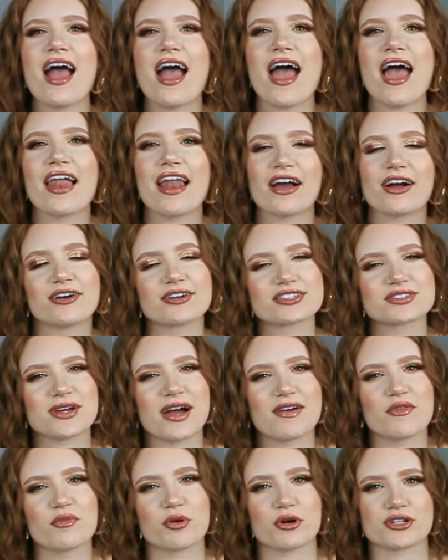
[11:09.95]
And I also
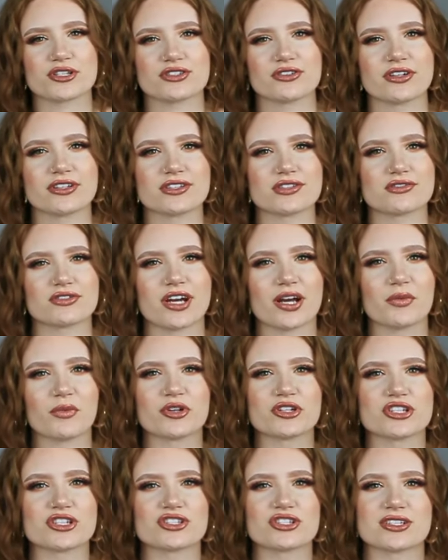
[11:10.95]
have a personal Instagram,
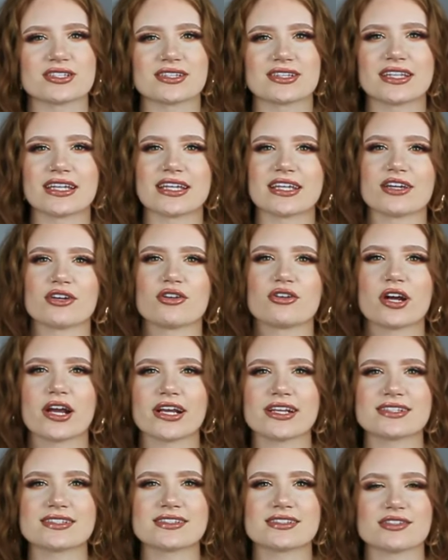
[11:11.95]
which is just Lydia
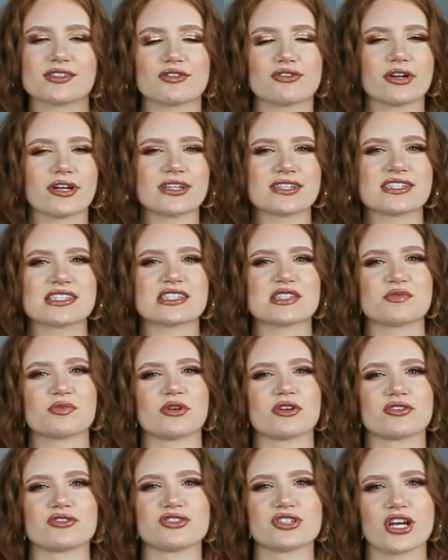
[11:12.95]
Grace. Grace
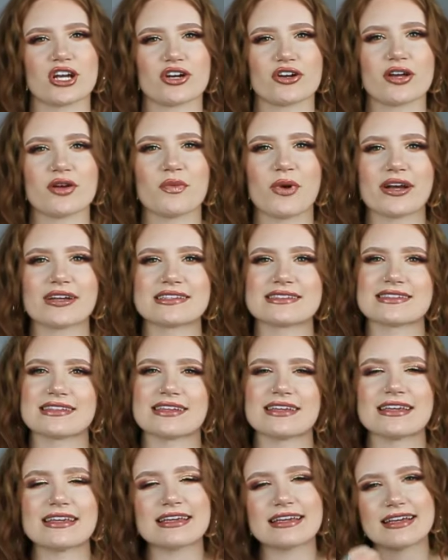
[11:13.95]
spelled Grace.
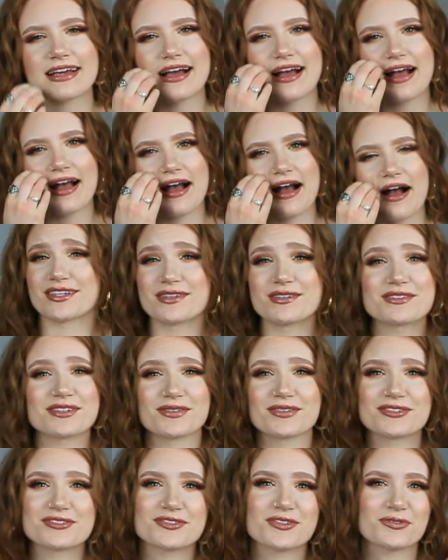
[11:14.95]
Thank you so
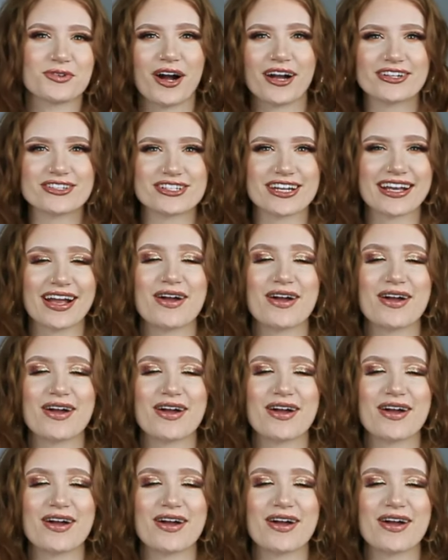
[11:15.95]
much for watching.